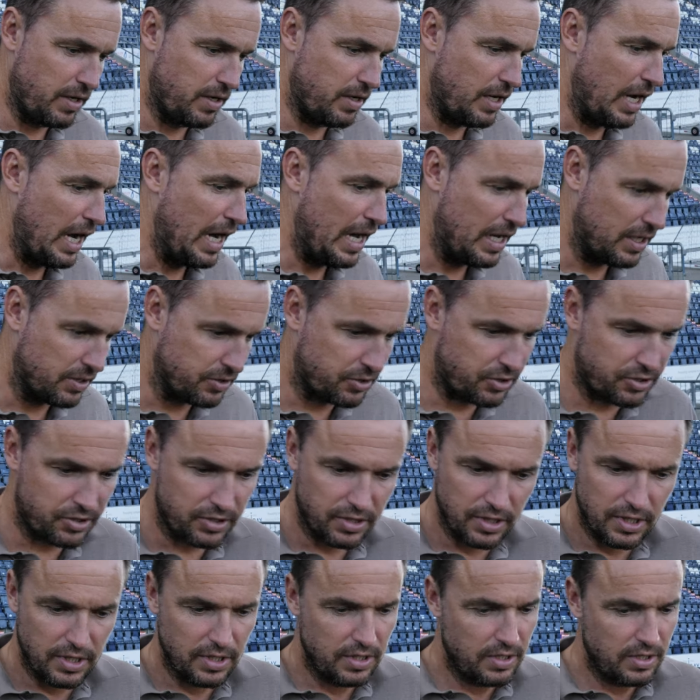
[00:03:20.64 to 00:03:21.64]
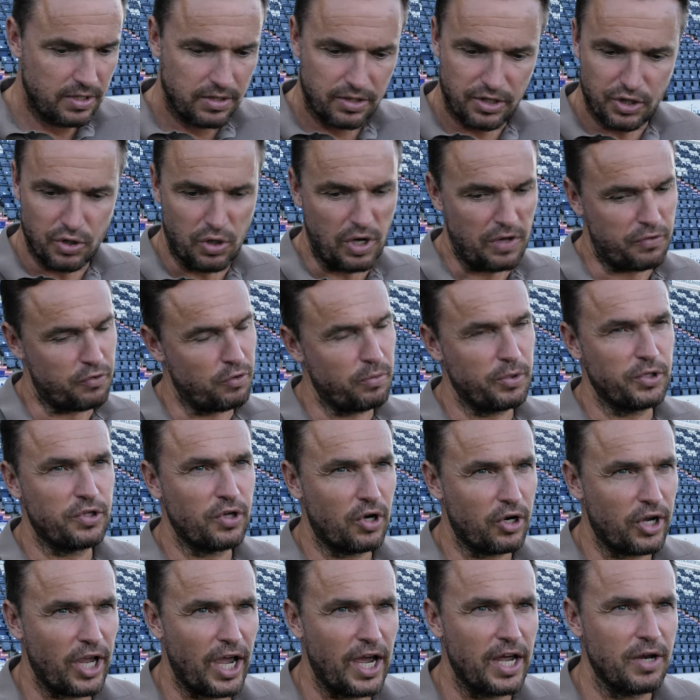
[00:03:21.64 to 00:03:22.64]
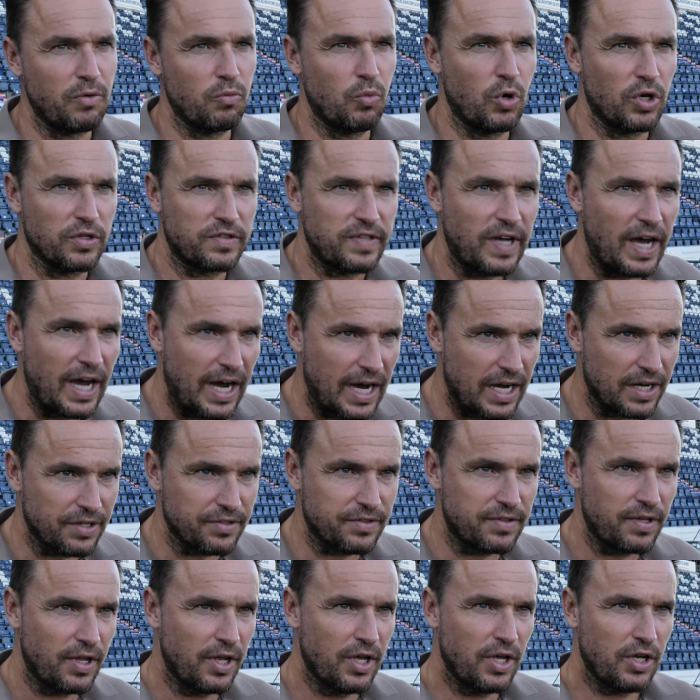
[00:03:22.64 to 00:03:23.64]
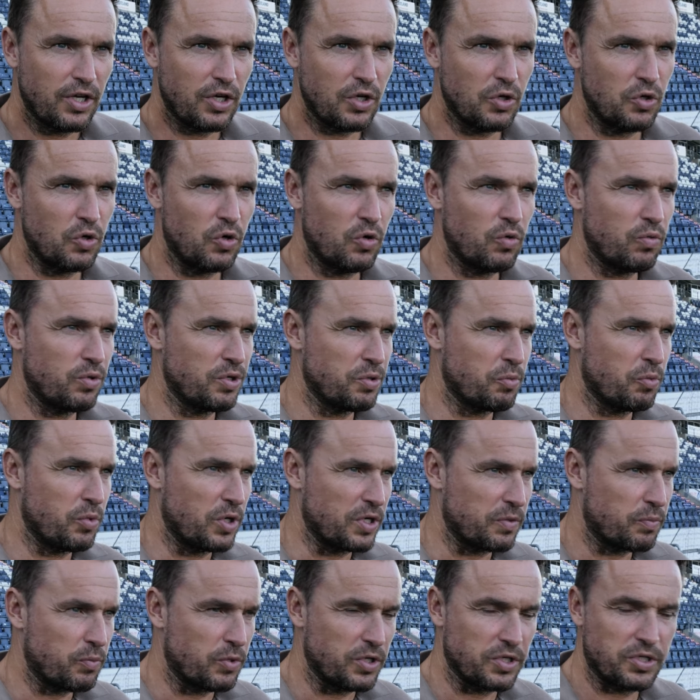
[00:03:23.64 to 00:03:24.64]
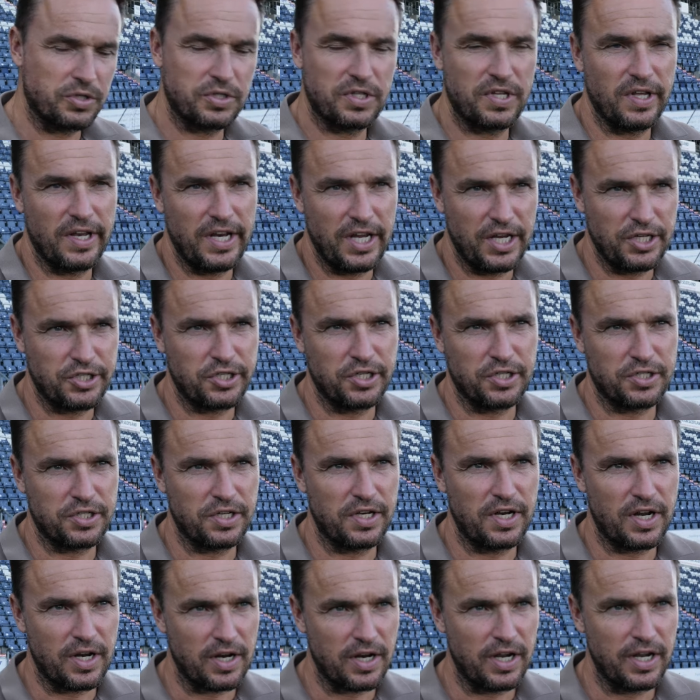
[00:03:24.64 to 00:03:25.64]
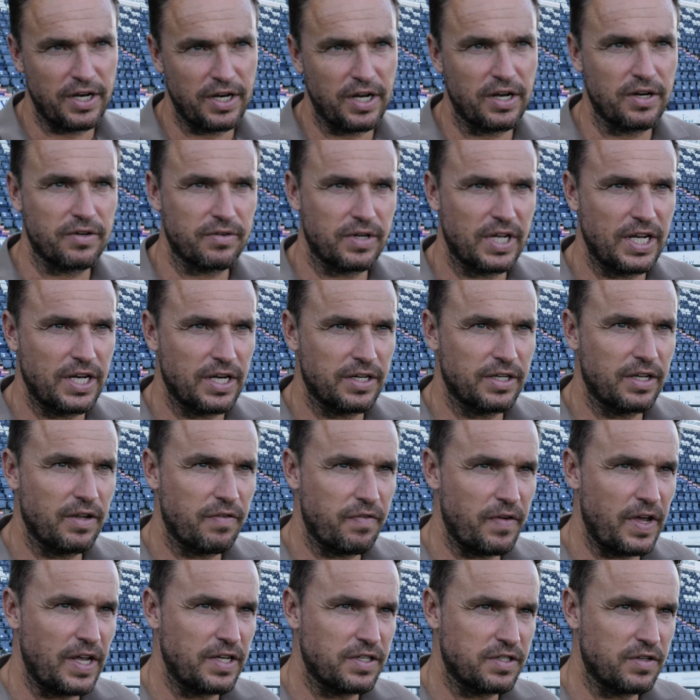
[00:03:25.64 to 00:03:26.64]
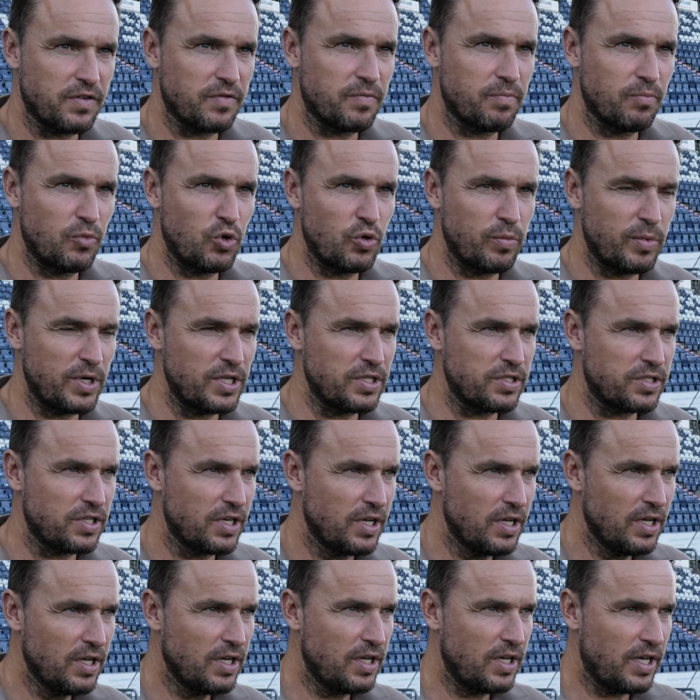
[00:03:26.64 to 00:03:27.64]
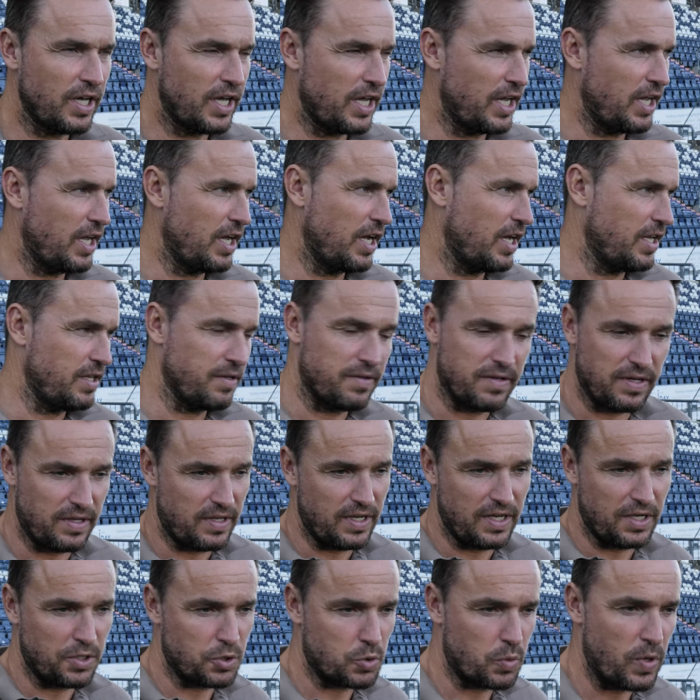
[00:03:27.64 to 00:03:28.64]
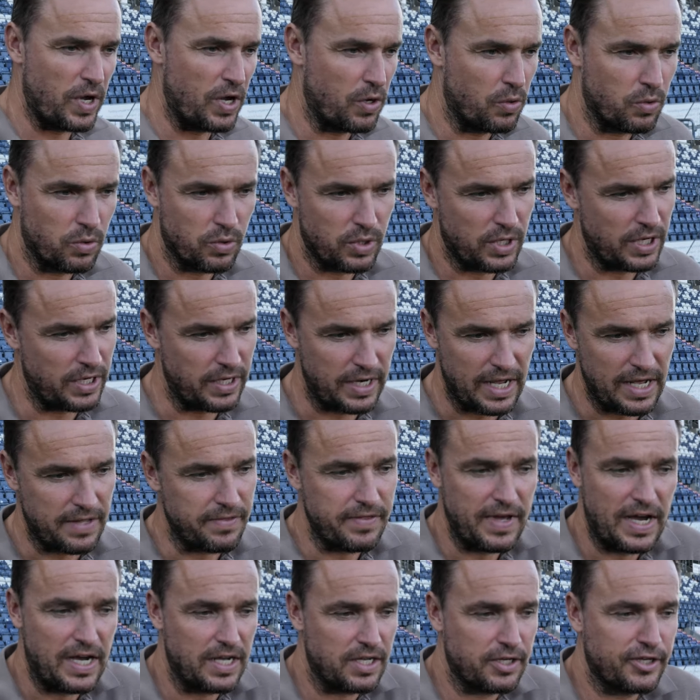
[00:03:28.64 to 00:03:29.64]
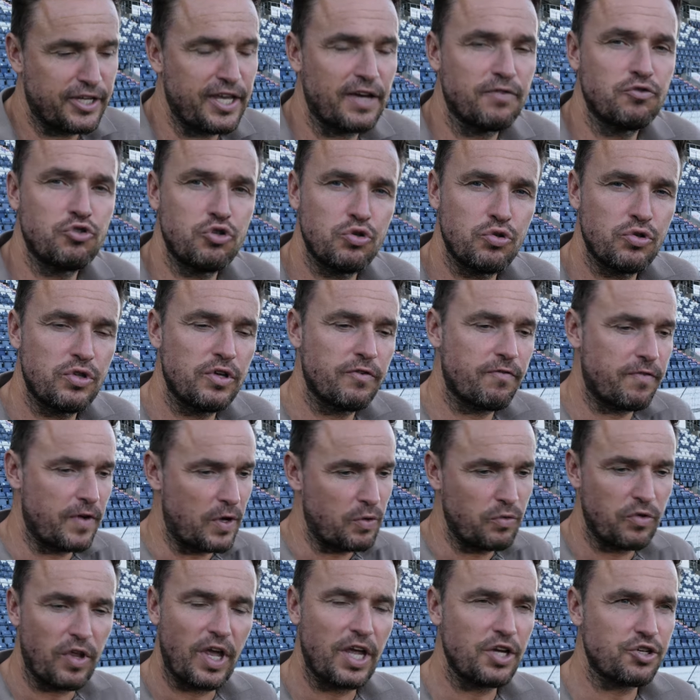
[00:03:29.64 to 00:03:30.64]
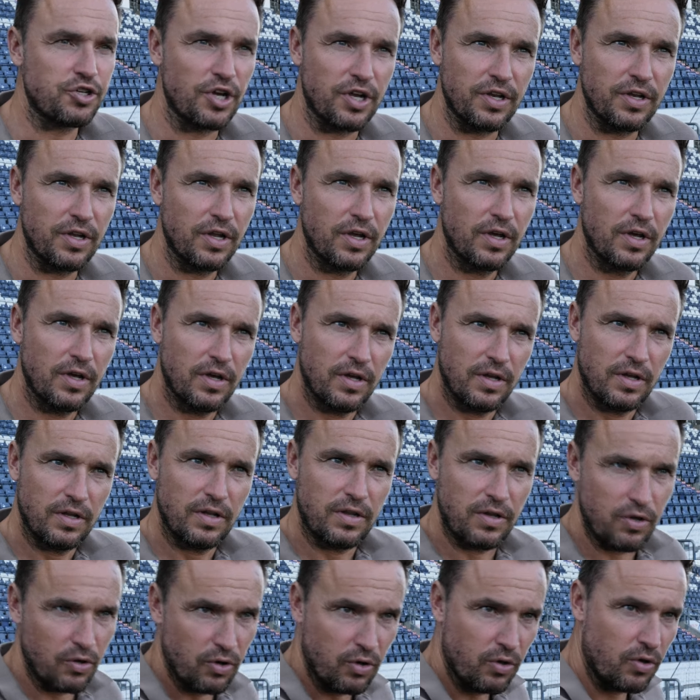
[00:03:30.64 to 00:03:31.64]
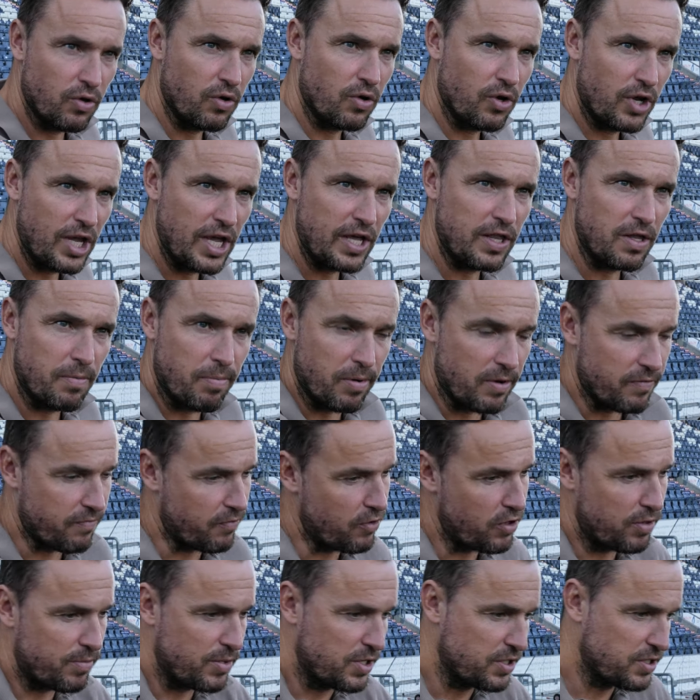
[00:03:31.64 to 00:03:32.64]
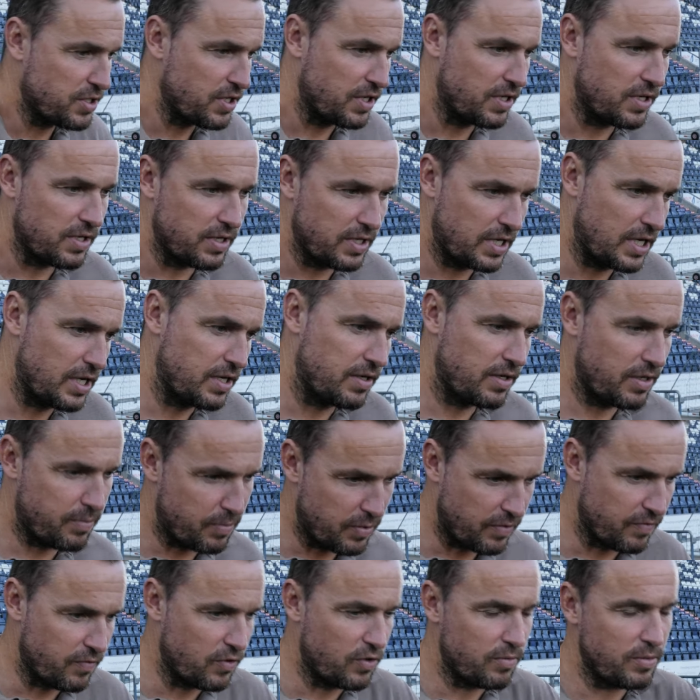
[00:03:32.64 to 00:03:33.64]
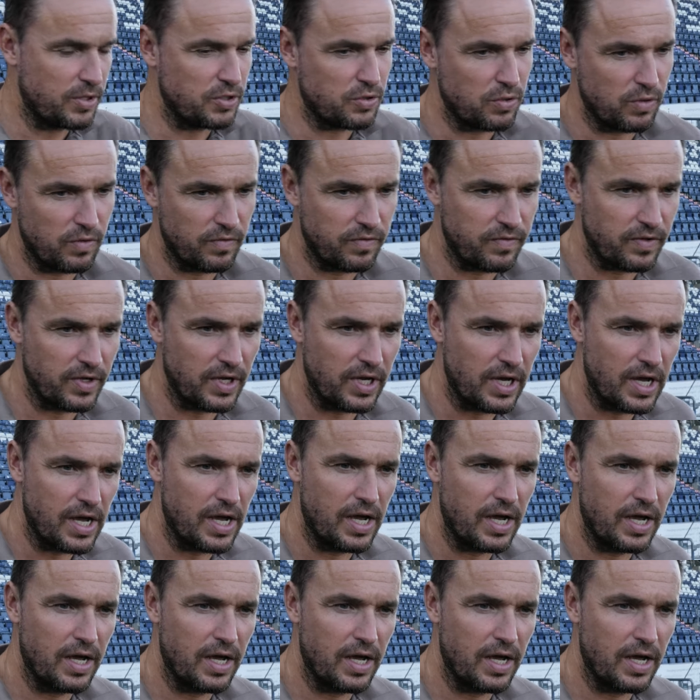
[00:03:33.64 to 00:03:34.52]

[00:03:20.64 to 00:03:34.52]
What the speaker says: Hearts, you know, I thought we dug in, worked hard. You know, we're tenacious in our defensive moments, and today as well. And that gives you the foundation to get the performance, and then the performance hopefully